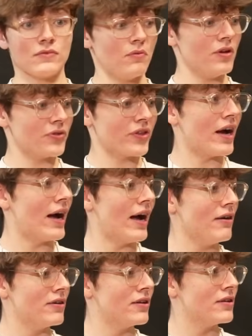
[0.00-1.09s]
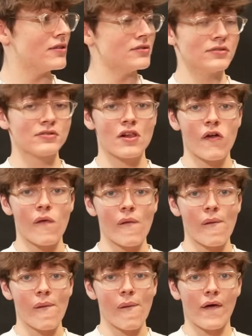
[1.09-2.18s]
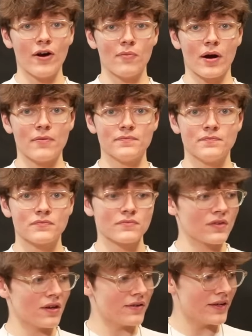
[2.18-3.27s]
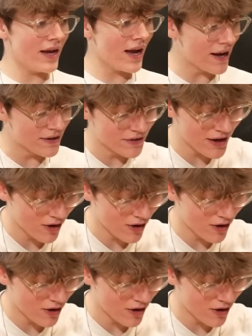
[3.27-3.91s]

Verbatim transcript: What the hell? Talk oh my. to your chat for a second. Yeah, yeah.